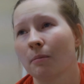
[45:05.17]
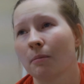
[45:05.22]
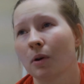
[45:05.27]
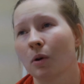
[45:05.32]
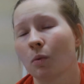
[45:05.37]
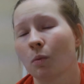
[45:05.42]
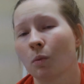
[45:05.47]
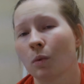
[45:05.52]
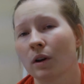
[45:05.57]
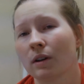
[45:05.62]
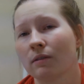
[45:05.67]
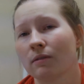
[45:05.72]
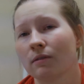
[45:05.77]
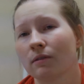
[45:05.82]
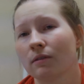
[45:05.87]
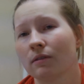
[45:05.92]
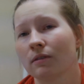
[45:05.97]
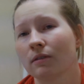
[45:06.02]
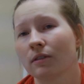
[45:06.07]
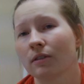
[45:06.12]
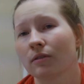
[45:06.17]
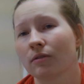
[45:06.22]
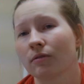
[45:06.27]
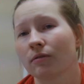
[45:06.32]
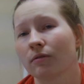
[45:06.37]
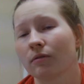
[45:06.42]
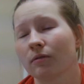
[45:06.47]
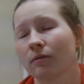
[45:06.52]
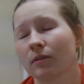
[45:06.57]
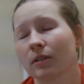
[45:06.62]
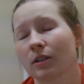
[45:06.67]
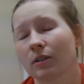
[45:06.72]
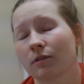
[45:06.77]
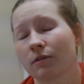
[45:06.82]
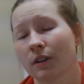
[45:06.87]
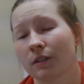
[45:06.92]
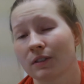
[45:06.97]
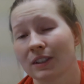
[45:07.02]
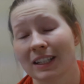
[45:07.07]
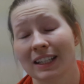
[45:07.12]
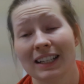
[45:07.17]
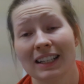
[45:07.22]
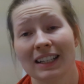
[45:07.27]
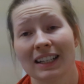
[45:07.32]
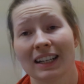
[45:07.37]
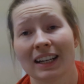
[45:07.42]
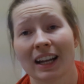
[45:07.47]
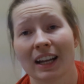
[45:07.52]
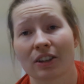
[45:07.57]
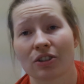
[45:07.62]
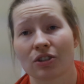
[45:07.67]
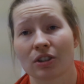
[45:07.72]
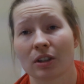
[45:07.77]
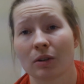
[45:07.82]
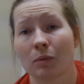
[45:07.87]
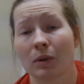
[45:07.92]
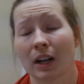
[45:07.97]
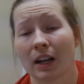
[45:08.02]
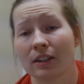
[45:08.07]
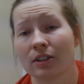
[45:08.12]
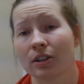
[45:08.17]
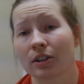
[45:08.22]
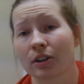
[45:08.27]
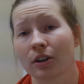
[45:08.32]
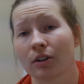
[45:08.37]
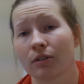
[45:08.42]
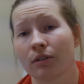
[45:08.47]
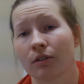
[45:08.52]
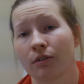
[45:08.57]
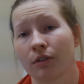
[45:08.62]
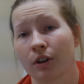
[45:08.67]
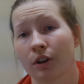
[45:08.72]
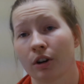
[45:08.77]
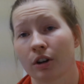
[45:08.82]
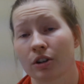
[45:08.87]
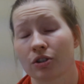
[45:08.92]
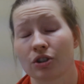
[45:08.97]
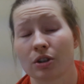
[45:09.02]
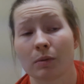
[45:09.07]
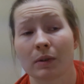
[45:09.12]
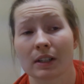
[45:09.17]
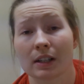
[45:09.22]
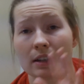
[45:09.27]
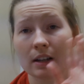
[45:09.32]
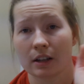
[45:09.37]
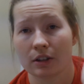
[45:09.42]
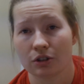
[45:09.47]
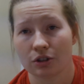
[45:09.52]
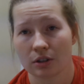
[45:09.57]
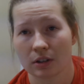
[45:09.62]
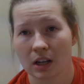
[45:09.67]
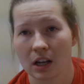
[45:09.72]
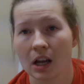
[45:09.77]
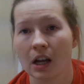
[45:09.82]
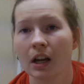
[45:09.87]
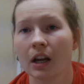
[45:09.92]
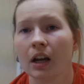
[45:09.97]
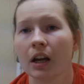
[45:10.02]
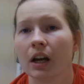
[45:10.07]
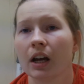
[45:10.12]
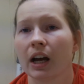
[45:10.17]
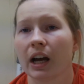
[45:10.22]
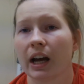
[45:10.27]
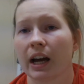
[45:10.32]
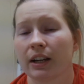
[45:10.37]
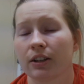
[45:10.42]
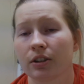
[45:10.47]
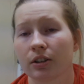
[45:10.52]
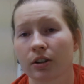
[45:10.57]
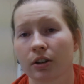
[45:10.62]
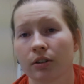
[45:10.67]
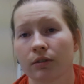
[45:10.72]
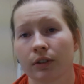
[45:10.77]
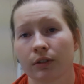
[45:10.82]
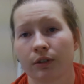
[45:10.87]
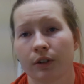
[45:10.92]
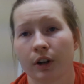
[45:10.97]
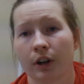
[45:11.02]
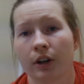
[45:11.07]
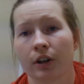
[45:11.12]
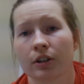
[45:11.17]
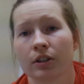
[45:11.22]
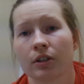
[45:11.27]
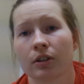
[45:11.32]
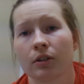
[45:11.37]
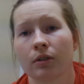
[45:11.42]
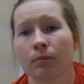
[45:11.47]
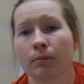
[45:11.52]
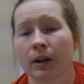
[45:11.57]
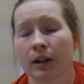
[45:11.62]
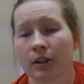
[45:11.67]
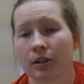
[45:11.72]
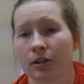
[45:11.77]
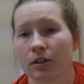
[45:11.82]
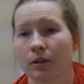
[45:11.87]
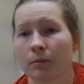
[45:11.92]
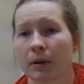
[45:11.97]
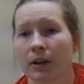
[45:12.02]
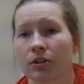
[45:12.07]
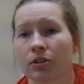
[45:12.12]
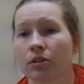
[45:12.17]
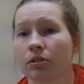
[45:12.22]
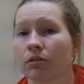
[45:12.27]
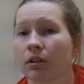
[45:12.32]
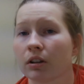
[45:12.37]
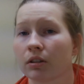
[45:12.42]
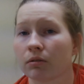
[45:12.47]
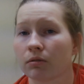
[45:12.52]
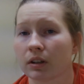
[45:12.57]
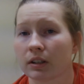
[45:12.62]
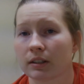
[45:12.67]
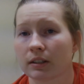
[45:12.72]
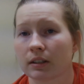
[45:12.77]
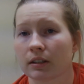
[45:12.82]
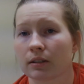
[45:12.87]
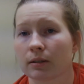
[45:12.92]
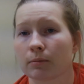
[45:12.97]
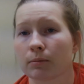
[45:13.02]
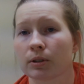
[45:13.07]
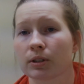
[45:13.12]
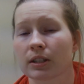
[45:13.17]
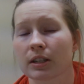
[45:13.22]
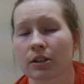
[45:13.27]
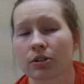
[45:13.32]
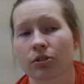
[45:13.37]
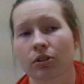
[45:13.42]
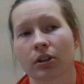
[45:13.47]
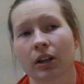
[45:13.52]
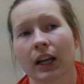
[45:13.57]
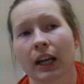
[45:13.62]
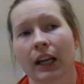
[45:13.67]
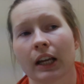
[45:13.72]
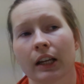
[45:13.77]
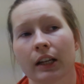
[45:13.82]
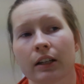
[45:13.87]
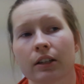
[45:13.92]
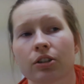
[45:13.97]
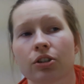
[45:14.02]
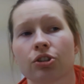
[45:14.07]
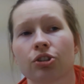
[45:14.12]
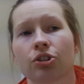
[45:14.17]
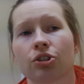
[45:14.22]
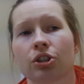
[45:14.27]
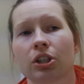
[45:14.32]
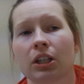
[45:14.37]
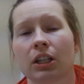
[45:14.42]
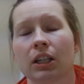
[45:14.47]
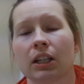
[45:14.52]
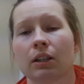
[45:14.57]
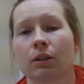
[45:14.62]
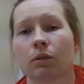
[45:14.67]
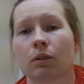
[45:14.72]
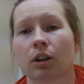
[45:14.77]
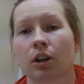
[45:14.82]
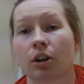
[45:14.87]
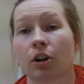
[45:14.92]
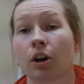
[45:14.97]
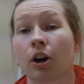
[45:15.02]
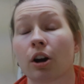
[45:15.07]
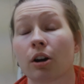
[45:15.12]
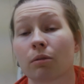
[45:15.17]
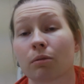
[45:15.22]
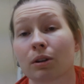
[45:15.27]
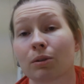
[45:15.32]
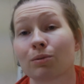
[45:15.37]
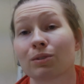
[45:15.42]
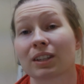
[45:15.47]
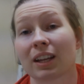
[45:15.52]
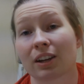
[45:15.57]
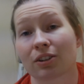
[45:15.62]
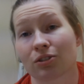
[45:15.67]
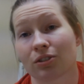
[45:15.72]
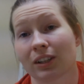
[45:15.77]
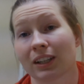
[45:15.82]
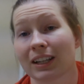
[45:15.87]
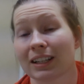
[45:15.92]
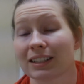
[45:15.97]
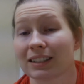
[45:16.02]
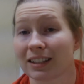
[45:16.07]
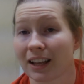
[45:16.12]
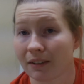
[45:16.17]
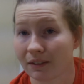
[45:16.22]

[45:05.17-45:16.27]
115, and actually when I took over for her, she went to lunch, I took over for her to monitor the patient throughout the rest of the procedure, and her heart rate was actually at 70,